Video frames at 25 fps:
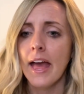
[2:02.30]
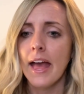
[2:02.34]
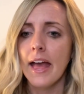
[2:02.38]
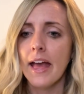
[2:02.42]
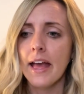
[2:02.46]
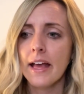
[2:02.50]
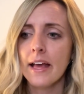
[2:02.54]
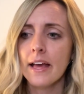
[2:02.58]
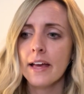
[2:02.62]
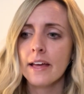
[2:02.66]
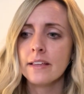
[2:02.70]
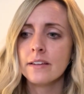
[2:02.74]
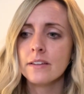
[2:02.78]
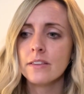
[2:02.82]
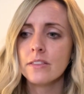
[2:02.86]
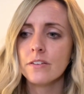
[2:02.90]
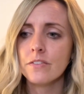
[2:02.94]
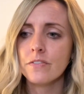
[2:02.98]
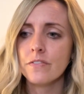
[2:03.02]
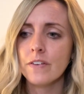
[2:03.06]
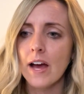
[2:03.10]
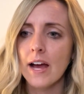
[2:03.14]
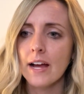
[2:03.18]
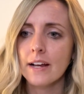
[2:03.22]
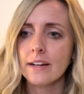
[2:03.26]
and the
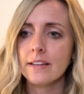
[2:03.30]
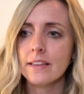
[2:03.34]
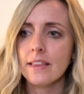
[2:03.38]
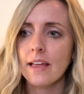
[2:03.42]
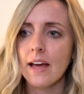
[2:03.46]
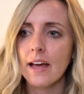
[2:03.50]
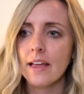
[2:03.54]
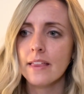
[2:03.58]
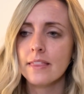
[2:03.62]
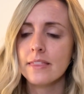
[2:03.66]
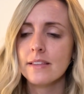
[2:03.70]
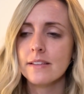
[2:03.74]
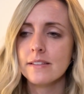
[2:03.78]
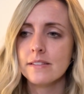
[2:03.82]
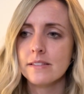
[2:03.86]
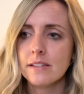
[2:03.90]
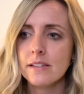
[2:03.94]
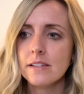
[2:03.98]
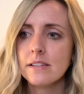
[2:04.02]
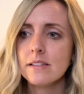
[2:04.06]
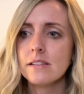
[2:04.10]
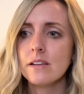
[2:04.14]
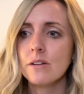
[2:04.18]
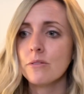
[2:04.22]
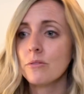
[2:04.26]
fact that this
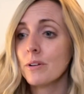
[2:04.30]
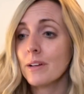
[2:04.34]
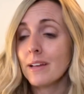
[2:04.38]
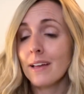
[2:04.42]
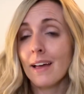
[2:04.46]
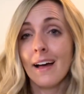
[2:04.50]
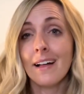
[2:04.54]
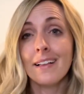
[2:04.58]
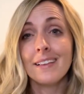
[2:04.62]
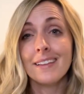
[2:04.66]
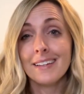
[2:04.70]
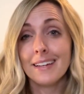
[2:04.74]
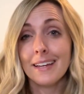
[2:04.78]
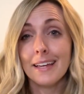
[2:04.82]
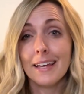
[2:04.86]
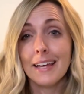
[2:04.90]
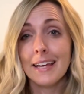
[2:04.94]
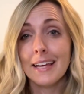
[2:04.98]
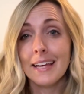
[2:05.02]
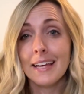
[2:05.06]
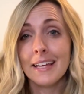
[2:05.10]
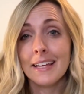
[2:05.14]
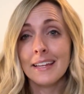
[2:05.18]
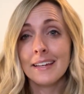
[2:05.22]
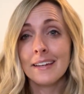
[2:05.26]
is a reality
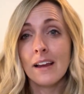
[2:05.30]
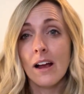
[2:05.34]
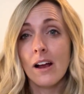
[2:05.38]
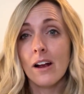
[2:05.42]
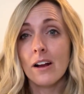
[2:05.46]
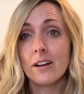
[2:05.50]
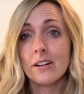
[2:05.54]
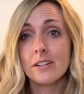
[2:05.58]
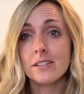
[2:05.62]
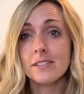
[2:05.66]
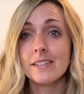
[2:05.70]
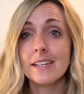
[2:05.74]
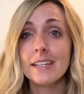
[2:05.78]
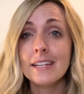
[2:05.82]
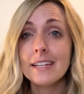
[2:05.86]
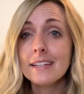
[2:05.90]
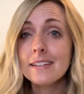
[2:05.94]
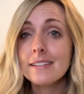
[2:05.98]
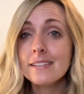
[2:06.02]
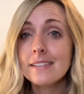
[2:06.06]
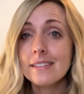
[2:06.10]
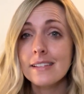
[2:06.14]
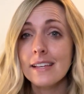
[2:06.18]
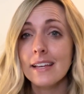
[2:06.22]
in our cities,